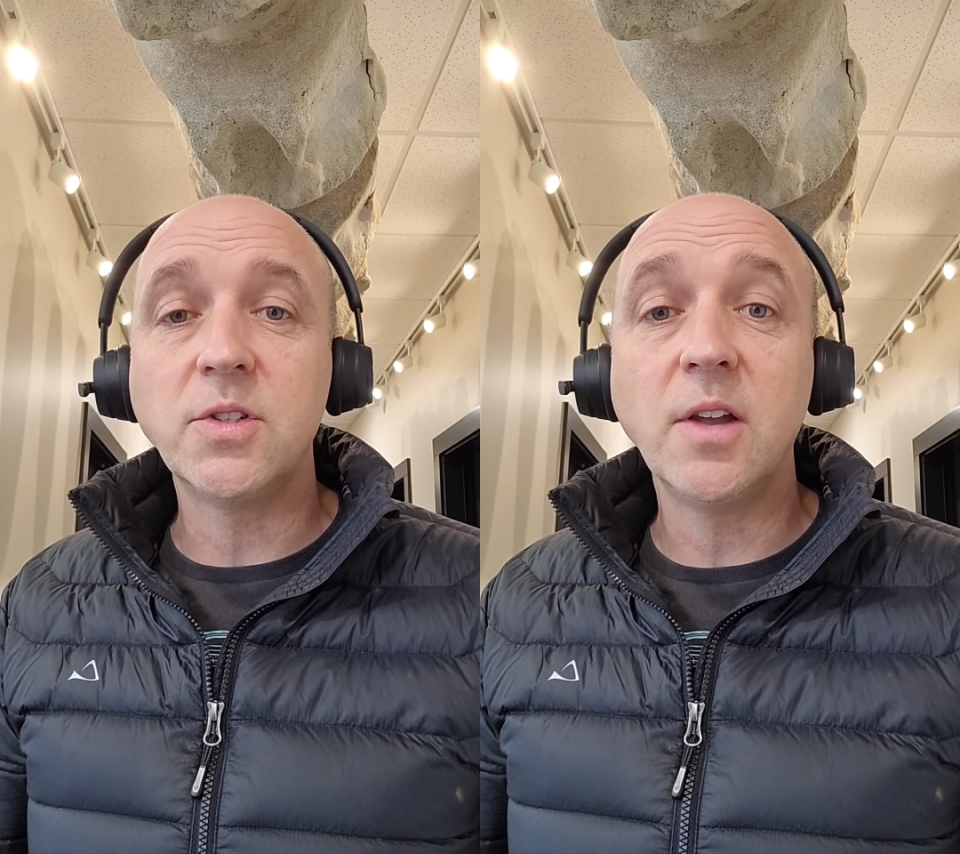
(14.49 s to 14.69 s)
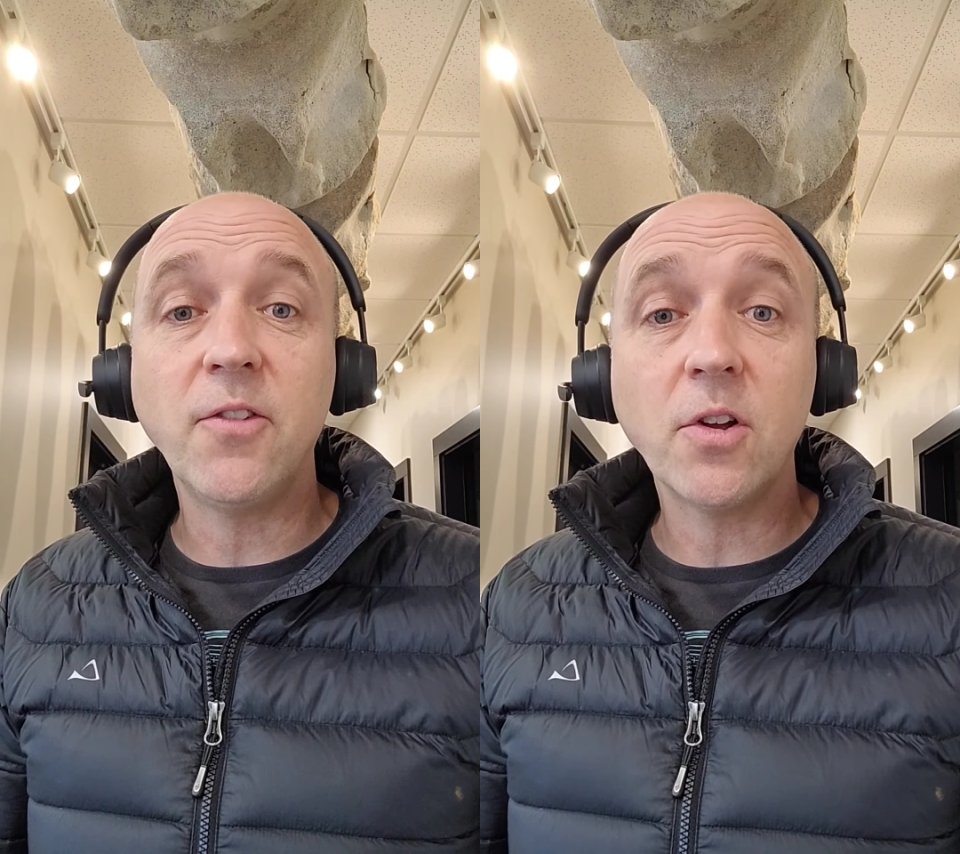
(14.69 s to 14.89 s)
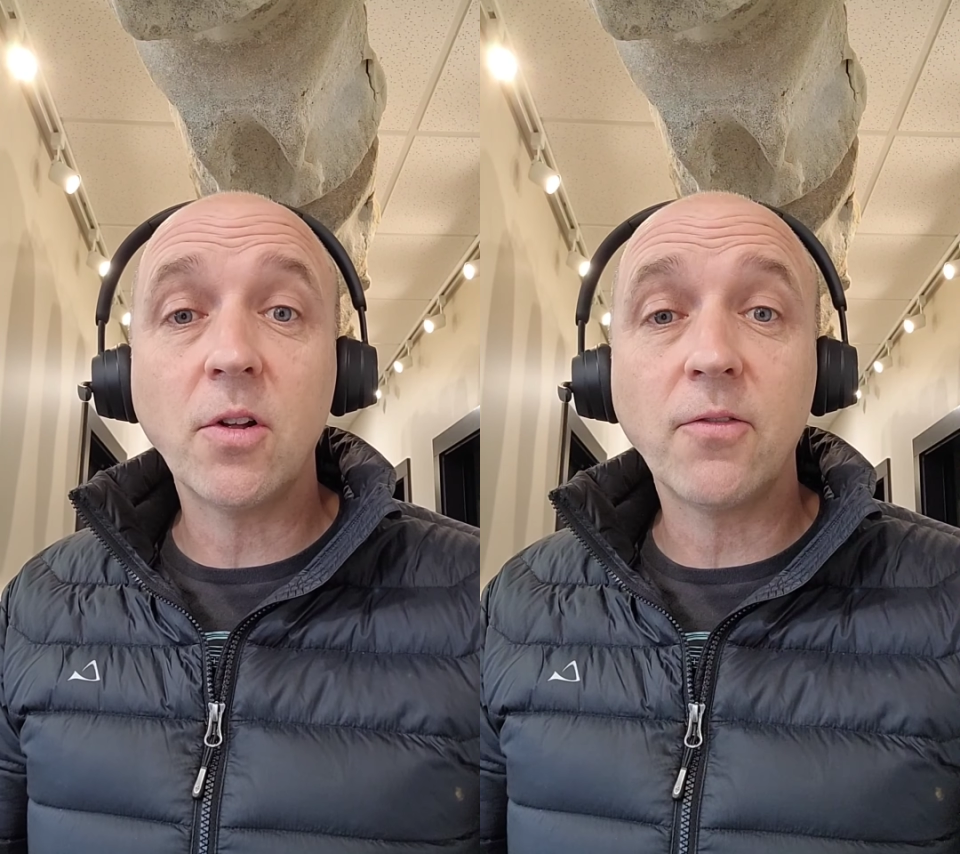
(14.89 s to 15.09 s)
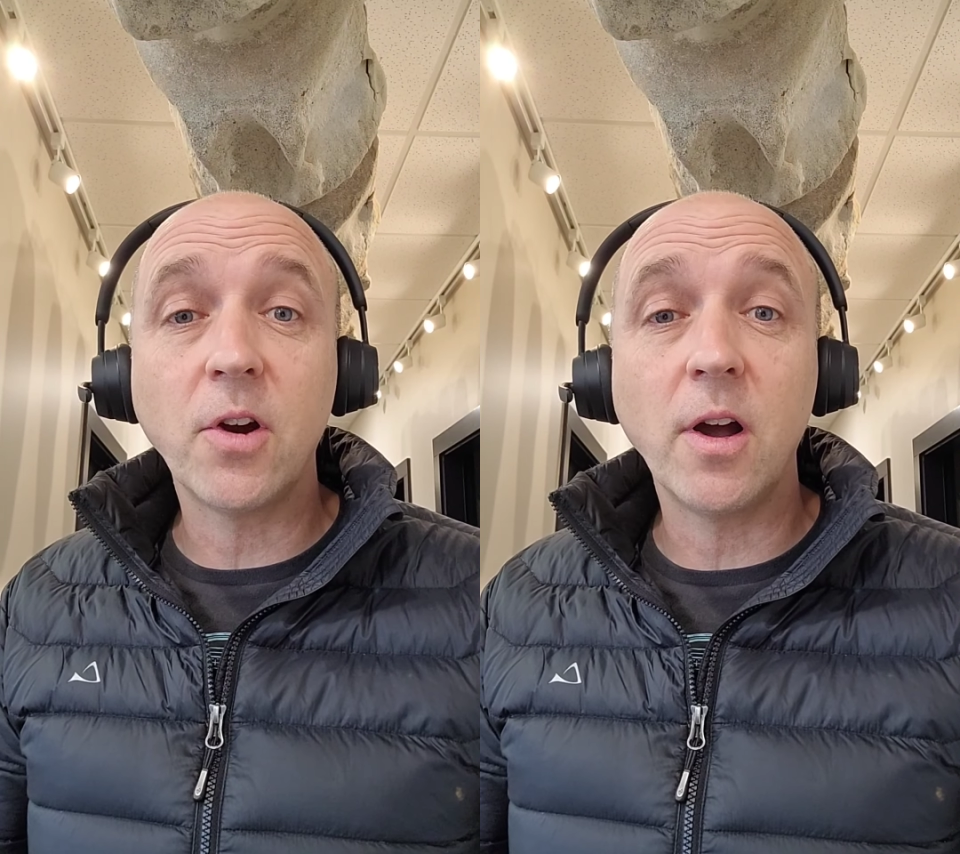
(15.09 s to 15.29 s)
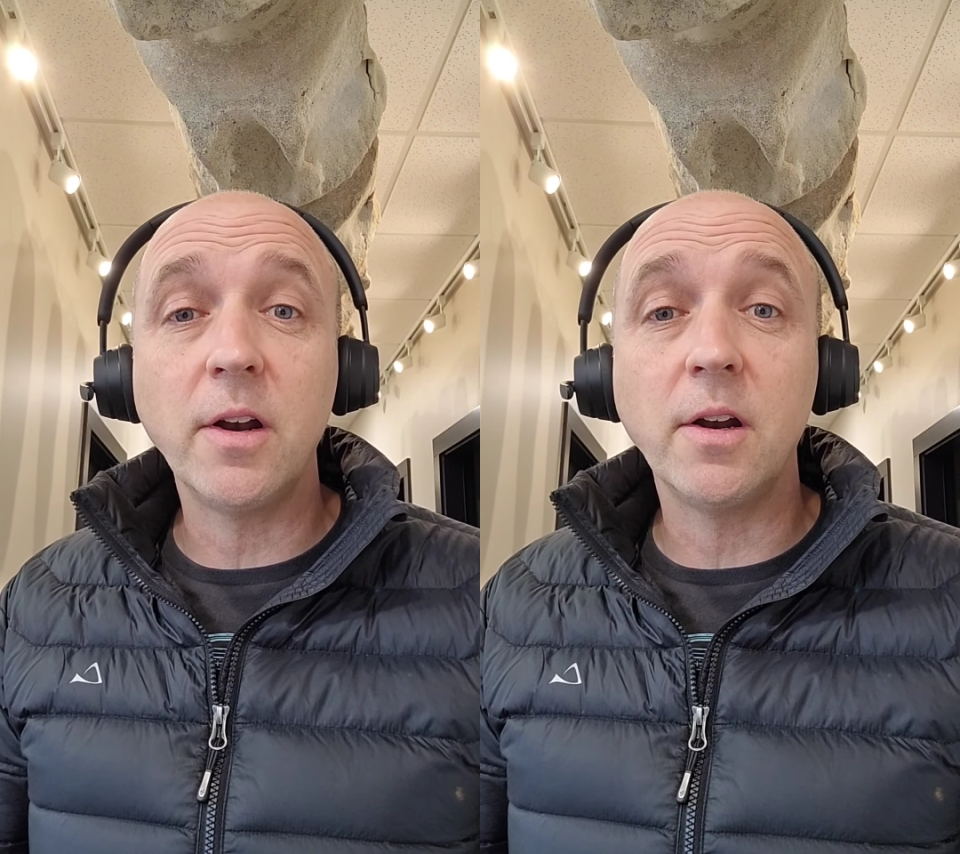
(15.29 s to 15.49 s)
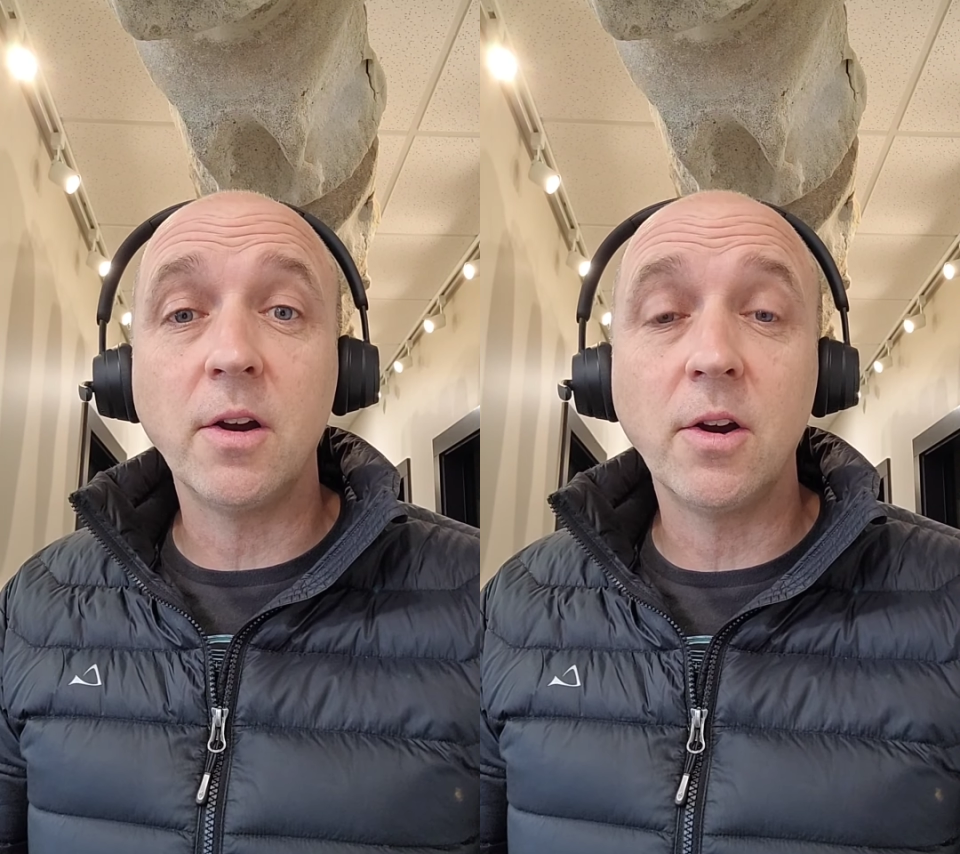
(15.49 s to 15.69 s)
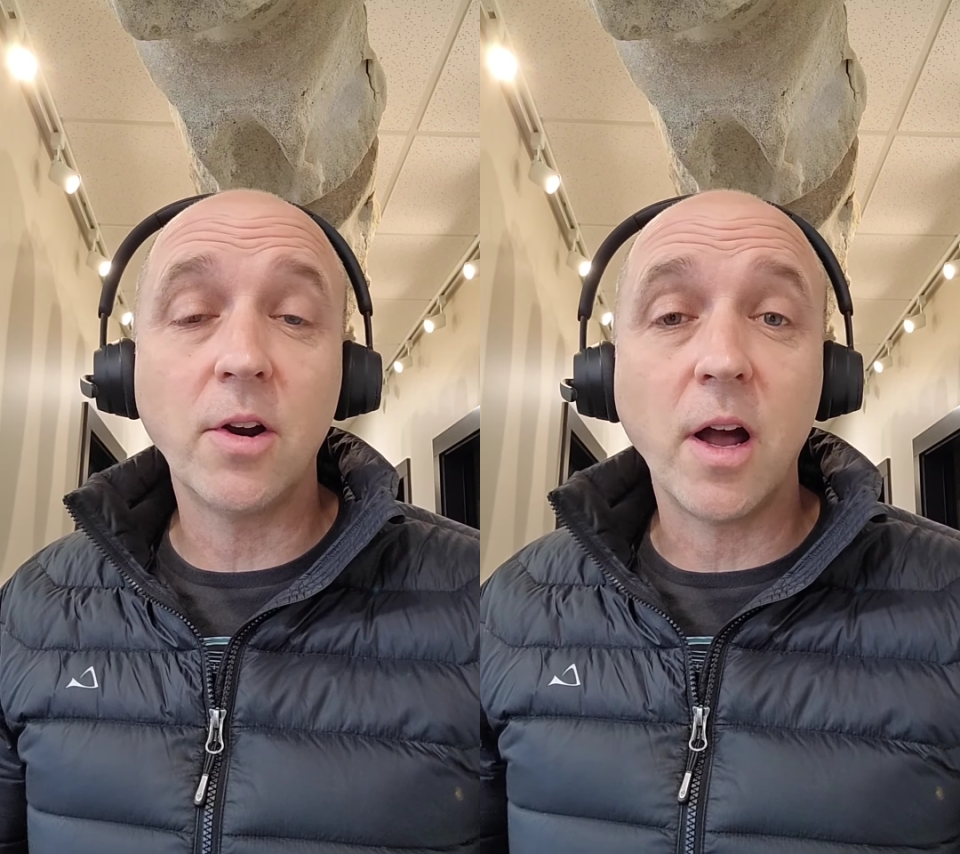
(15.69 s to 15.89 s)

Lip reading: difficult for her to